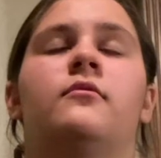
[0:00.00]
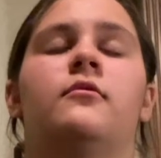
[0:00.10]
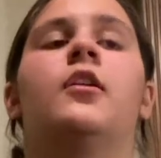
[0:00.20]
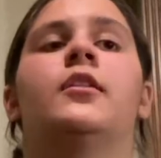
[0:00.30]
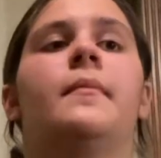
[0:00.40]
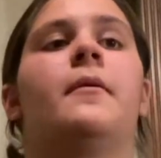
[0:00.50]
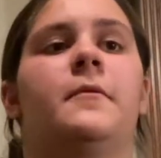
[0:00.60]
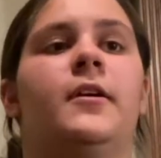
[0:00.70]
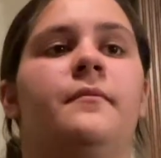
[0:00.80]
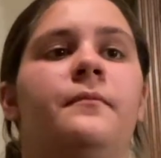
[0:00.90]
on the
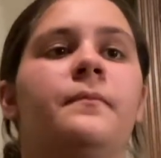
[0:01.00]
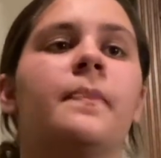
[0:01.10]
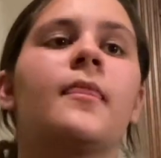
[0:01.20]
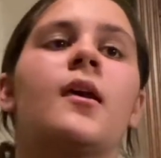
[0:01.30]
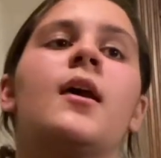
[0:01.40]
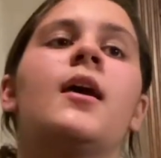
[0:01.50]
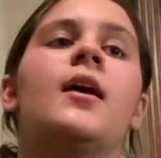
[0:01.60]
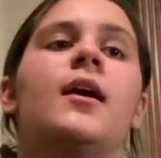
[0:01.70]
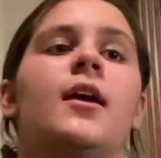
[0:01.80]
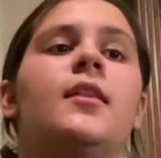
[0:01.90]
pumpkin.
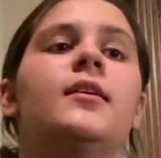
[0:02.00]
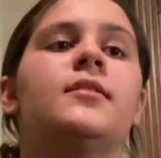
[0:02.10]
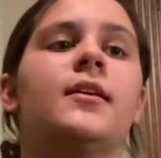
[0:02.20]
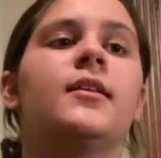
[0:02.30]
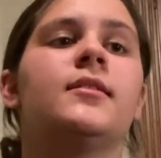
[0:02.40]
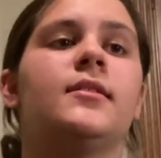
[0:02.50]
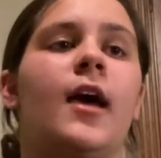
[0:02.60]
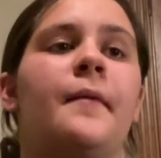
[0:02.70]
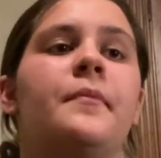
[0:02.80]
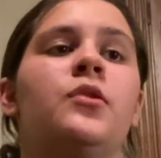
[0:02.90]
In the sixth
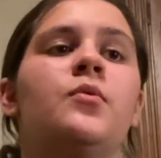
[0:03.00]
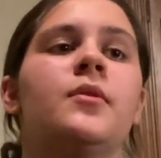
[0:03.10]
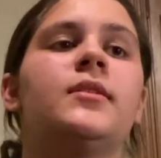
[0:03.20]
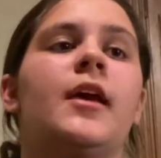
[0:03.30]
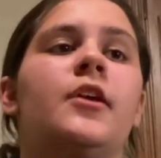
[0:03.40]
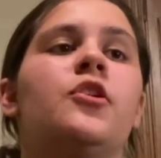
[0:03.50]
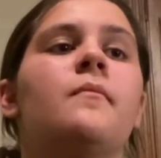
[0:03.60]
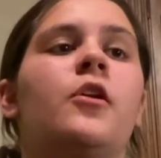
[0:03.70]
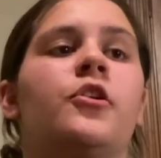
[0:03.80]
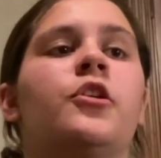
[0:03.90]
step, you will take your
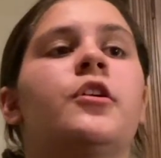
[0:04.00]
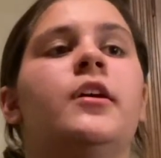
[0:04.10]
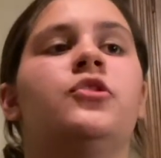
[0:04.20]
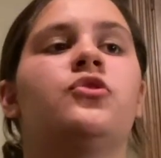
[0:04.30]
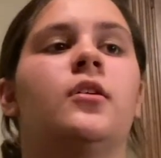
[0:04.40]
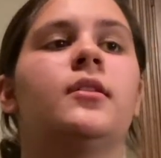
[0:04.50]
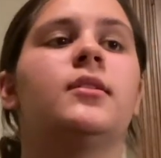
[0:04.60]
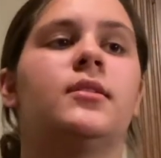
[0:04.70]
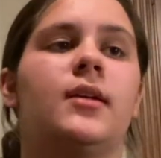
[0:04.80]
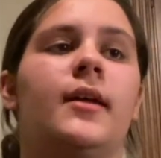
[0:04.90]
marker and draw the
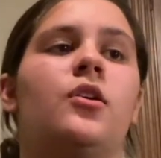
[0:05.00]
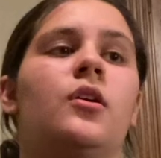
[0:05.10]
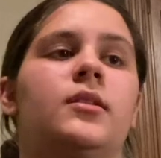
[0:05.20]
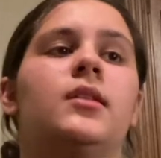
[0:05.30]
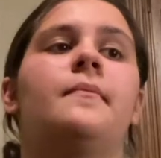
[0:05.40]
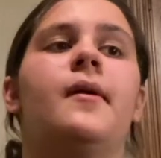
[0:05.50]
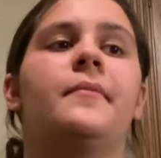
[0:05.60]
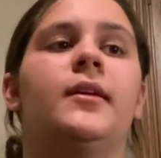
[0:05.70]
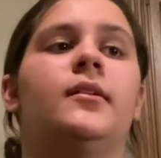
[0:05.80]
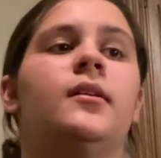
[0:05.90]
design onto the
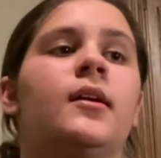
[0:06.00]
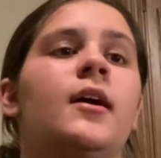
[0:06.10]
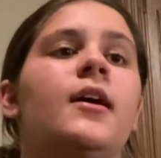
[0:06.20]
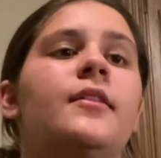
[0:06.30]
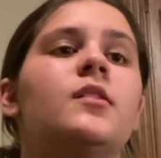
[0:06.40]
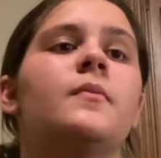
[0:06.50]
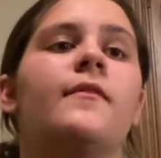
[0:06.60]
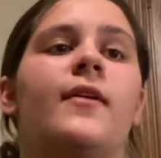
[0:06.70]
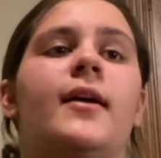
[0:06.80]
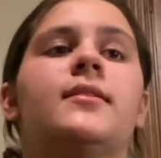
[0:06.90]
pumpkin. This
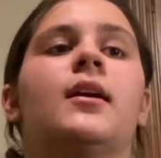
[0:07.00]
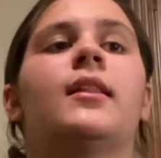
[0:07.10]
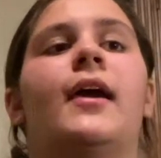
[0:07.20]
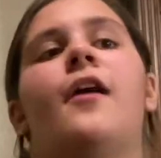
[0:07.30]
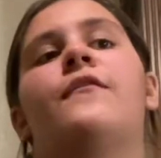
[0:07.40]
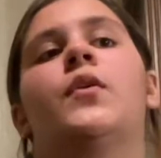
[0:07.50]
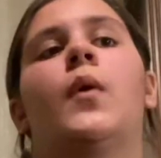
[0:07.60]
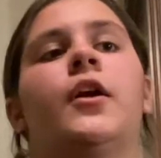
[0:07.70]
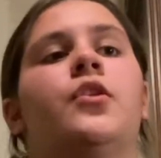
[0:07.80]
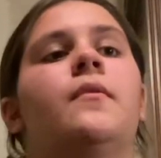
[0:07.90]
provides a layout for
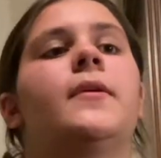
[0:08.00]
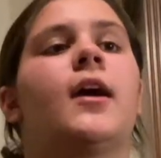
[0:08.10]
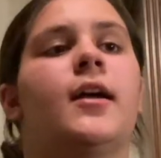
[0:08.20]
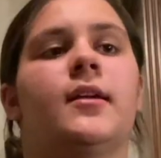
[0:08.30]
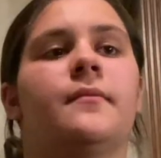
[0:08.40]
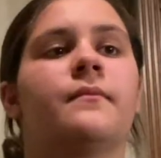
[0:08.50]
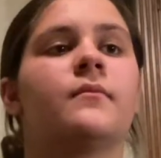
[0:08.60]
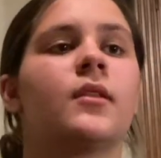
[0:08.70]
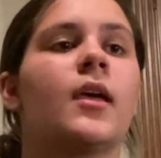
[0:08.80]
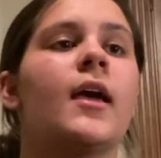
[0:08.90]
where you will be cutting.
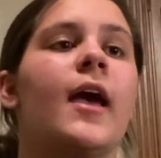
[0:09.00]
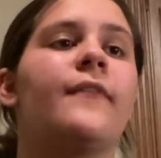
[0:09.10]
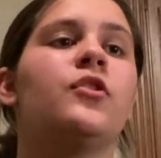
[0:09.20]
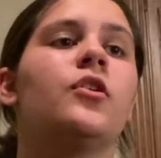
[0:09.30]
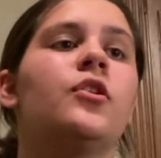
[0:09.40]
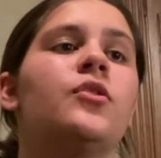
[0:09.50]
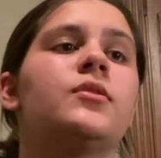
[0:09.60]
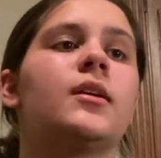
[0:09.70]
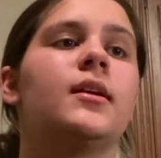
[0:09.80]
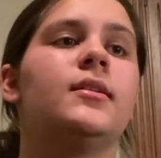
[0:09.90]
If you're
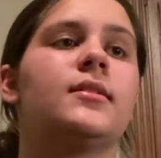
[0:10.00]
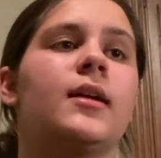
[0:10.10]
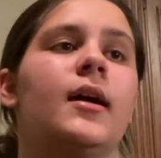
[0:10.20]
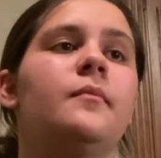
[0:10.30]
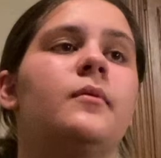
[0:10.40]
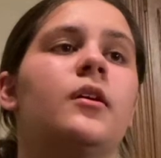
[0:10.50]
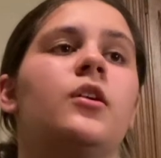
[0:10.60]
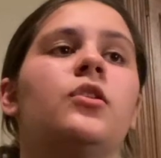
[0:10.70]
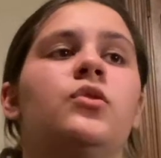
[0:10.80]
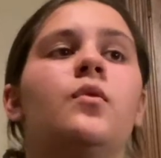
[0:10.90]
using a design book,
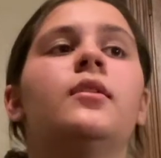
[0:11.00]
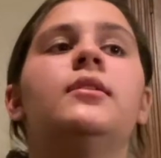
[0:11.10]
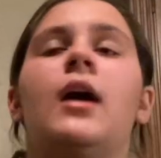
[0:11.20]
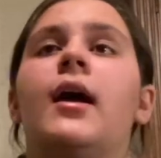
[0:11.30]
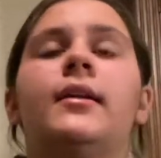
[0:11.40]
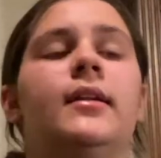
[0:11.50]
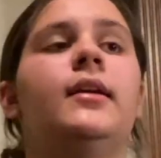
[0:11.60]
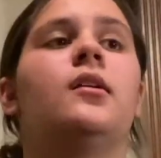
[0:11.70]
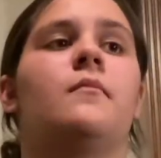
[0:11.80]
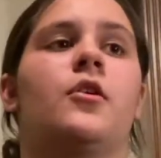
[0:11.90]
you will not
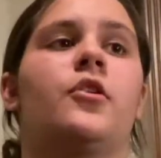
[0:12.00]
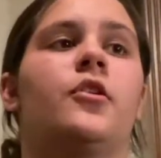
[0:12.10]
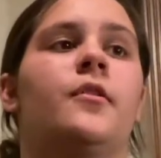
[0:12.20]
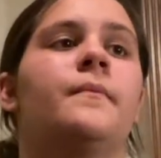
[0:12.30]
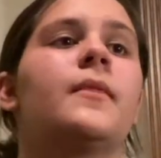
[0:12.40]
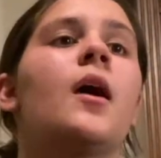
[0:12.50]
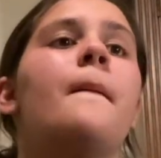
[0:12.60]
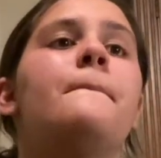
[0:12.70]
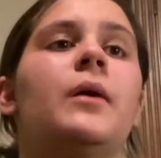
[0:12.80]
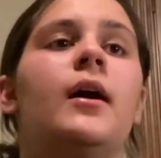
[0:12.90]
need a marker,
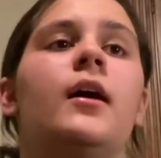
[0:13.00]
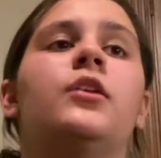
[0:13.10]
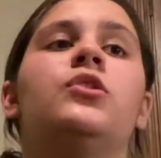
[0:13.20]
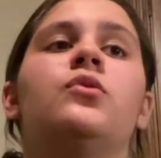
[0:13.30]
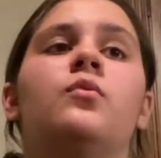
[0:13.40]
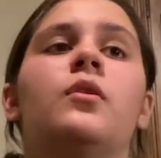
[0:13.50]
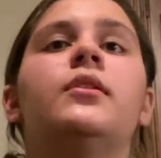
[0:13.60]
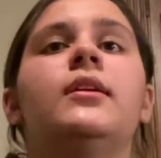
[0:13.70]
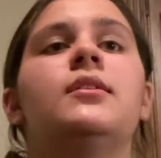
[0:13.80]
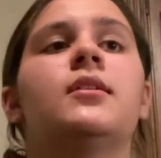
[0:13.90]
but you will
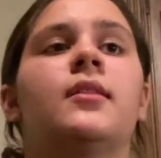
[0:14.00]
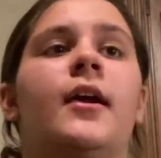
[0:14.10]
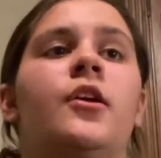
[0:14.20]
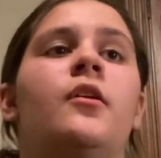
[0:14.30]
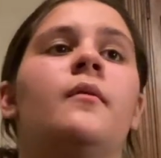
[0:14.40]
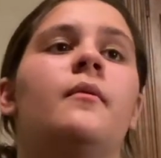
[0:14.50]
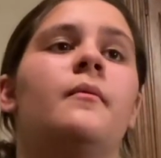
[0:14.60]
need to lay your